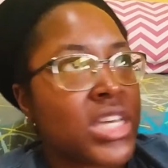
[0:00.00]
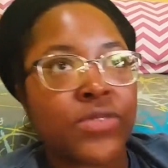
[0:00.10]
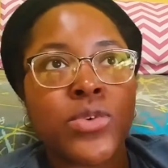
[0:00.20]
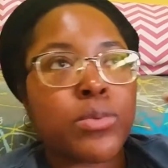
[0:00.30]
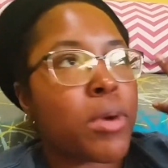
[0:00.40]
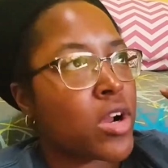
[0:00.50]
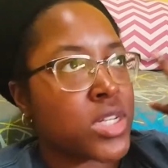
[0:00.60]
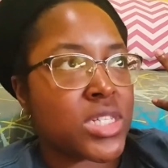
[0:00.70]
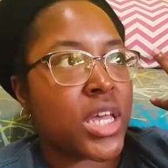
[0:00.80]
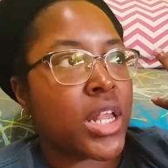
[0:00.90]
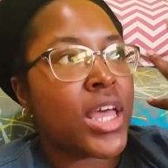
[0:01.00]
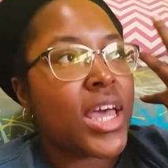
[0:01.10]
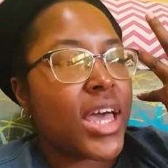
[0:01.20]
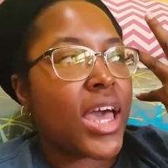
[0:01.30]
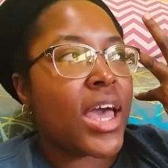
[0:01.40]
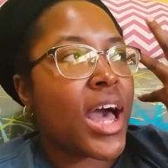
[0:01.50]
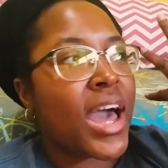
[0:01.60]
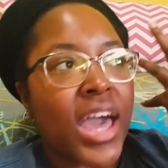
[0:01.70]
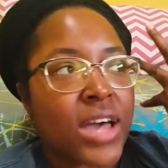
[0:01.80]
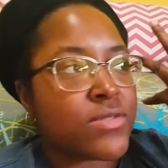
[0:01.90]
evil person, and I
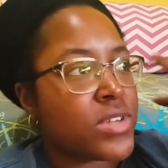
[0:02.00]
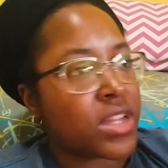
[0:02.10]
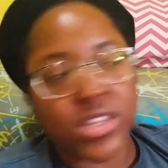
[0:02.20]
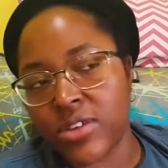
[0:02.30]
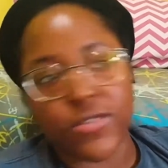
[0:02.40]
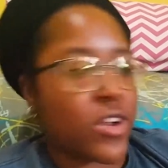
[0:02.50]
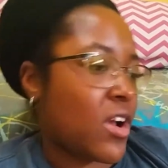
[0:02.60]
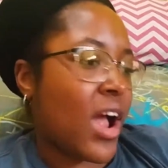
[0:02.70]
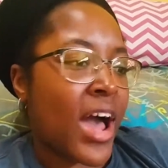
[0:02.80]
have nothing for her.